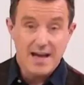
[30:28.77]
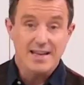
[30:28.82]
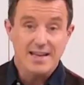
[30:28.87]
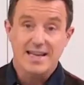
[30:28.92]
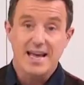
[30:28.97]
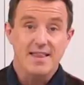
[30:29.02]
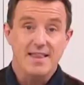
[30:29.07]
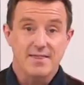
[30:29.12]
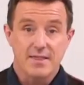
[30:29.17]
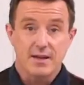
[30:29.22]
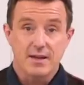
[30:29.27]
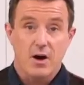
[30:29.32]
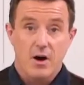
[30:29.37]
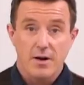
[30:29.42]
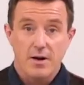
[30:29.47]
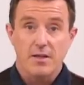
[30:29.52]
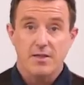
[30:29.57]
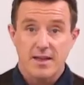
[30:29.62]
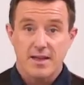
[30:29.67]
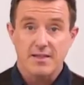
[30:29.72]
and again, the
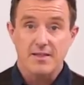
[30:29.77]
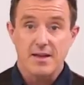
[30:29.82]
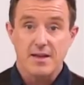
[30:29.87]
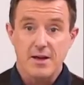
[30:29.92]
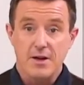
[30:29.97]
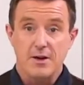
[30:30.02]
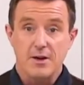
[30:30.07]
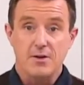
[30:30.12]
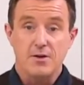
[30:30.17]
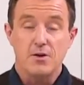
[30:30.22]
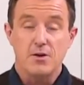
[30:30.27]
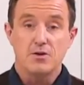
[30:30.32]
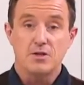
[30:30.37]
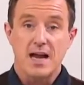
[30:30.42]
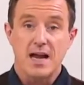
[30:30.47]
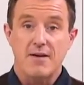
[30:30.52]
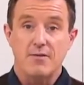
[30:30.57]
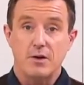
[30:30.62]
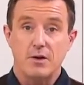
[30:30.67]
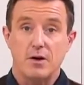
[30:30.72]
kind of thing that you can use
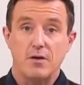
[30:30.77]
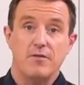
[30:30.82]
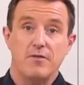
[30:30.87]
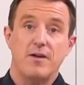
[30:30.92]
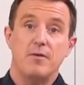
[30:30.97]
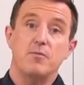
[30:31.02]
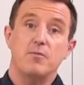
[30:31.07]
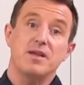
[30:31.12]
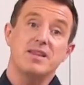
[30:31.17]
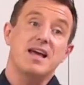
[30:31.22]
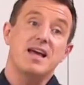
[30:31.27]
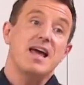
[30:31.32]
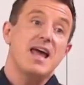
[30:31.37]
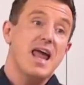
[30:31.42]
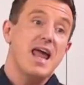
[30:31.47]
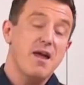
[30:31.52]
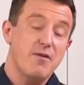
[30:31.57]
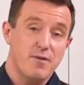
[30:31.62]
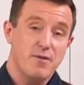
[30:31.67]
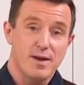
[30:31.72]
and have a lot of fun with
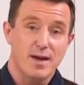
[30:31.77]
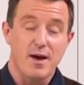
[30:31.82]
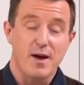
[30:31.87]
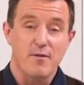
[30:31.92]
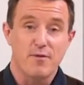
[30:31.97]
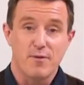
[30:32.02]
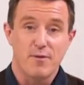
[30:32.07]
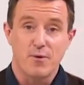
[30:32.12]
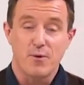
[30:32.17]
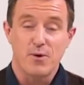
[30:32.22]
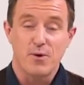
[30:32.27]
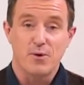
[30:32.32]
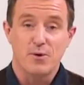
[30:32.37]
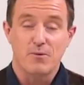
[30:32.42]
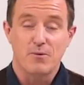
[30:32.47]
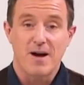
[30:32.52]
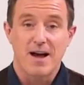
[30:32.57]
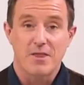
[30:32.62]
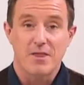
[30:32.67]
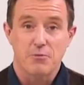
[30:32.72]
if you go through
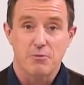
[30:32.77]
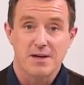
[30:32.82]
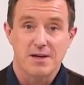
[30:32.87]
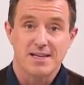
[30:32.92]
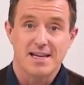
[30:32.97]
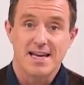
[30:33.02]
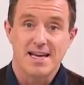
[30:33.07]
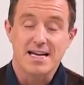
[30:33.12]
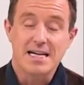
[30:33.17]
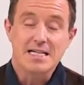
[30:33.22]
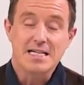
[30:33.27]
your uh, three D